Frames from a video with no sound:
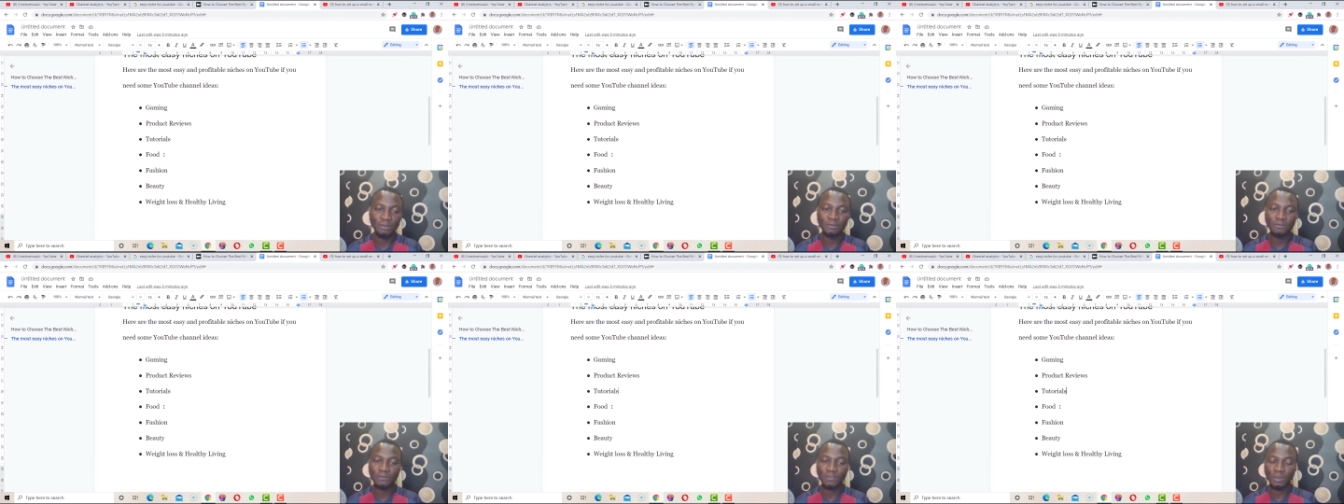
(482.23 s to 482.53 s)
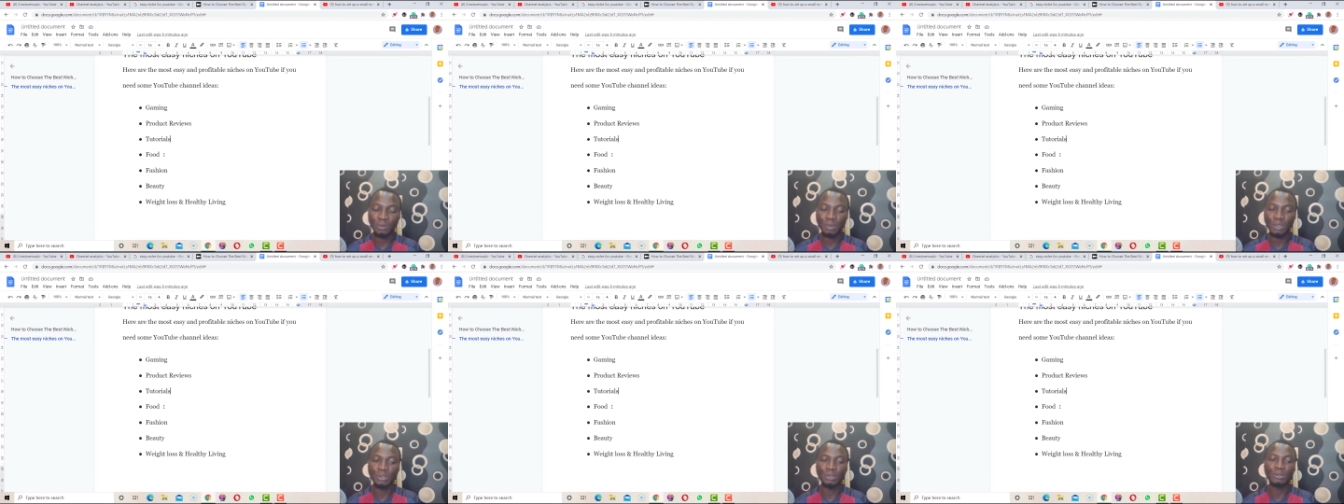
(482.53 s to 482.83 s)

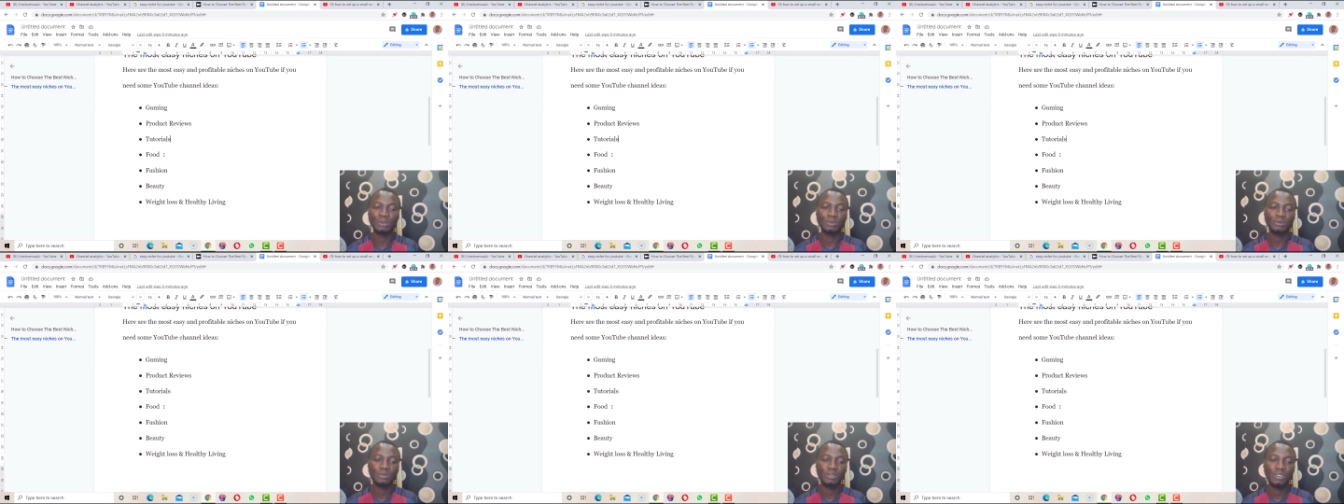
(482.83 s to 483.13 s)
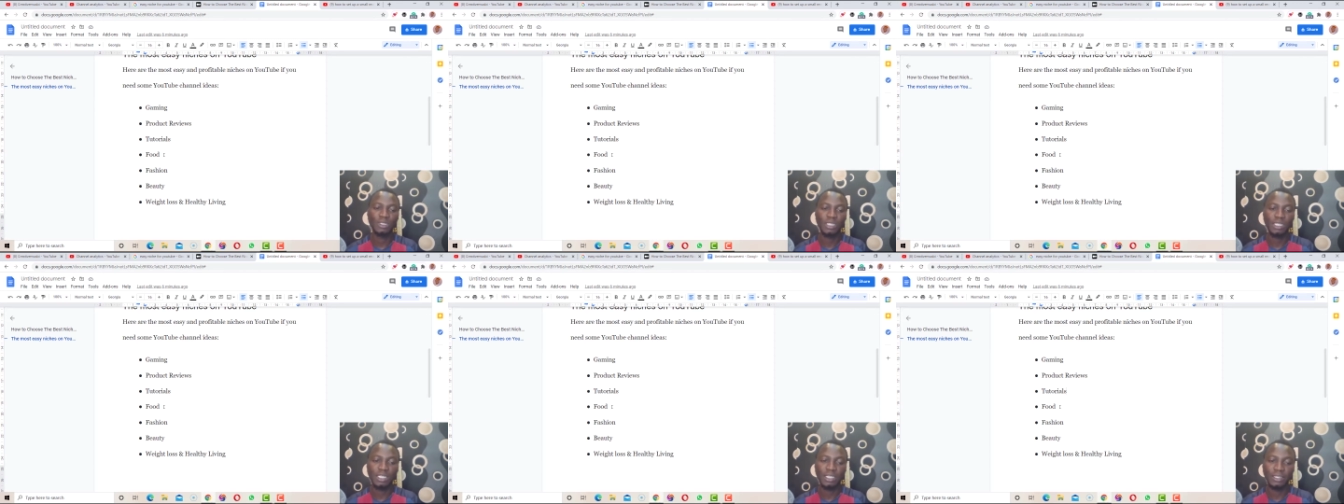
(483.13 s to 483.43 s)
female
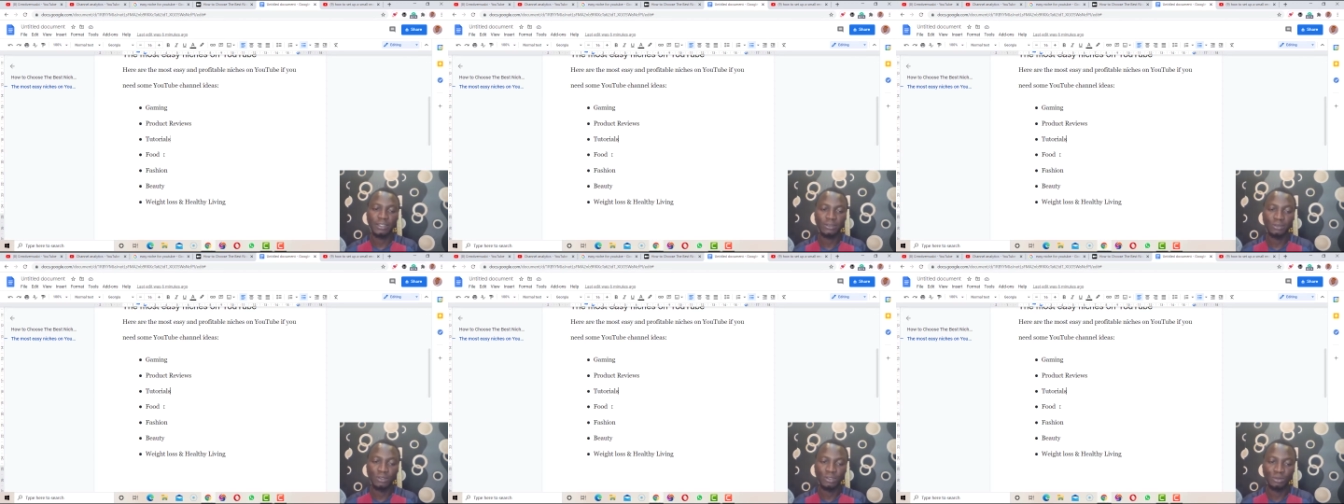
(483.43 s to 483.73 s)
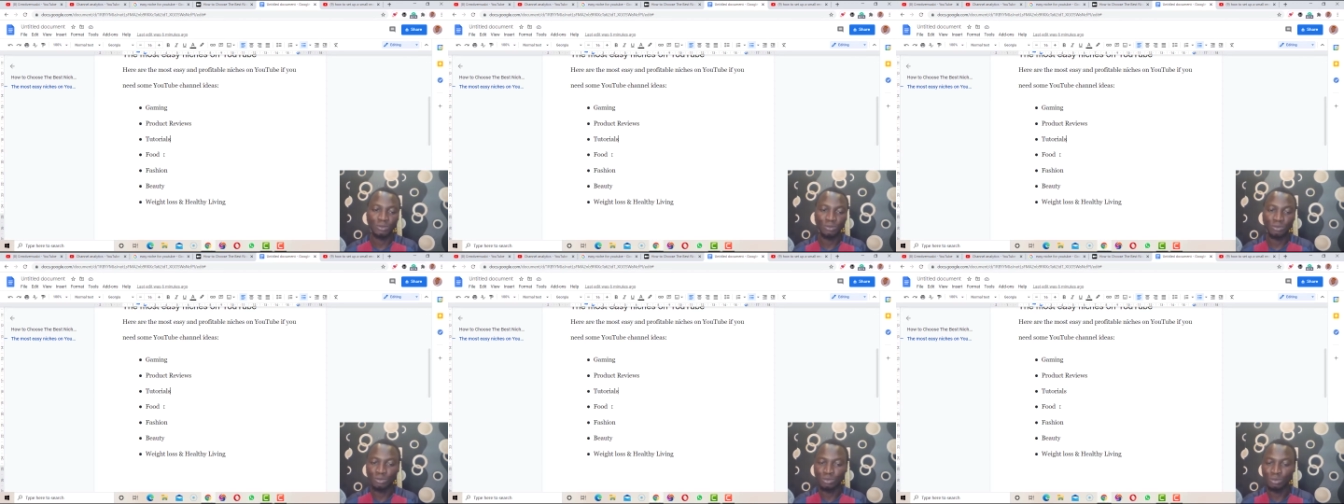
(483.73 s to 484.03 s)

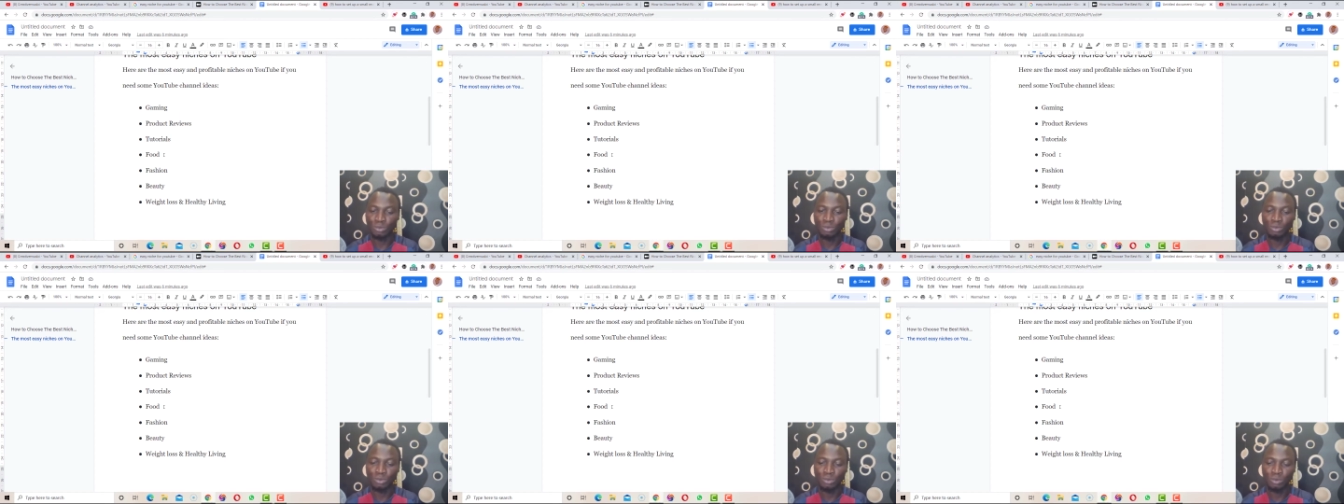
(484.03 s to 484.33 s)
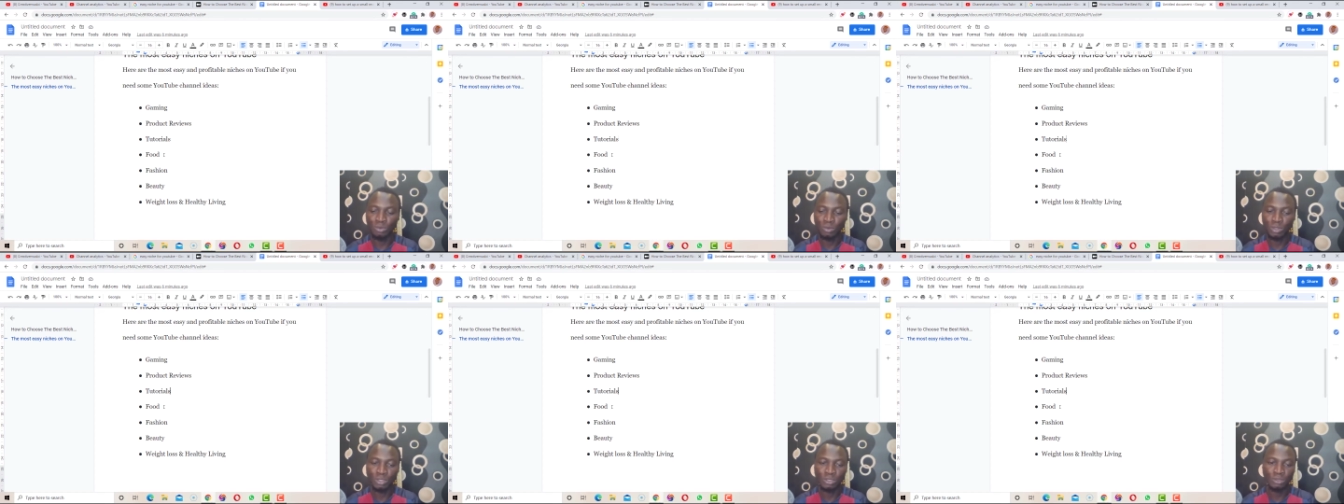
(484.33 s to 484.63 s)

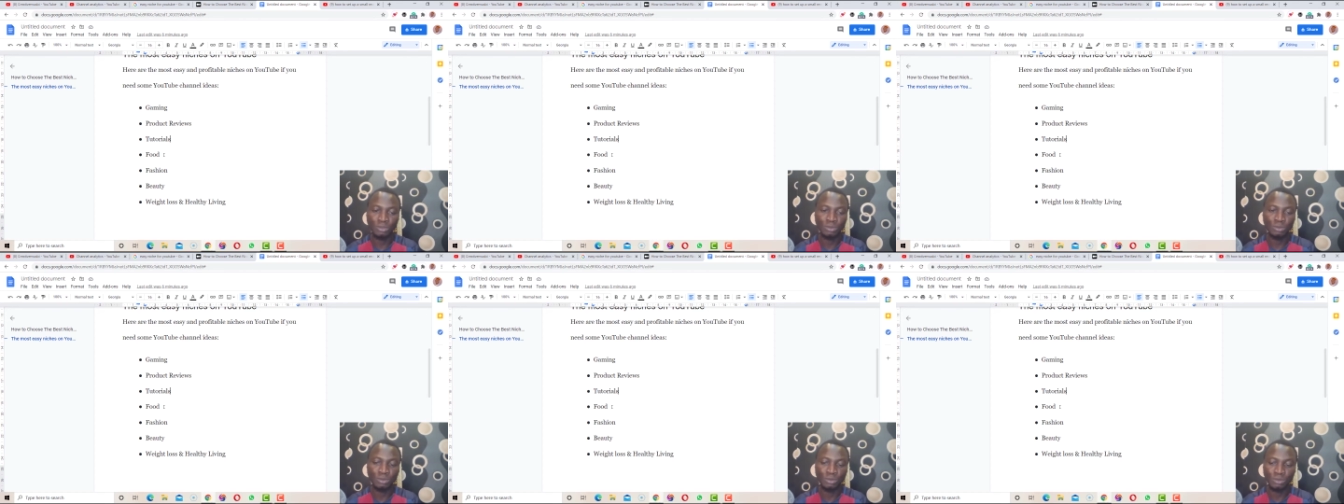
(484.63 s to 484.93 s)
who want to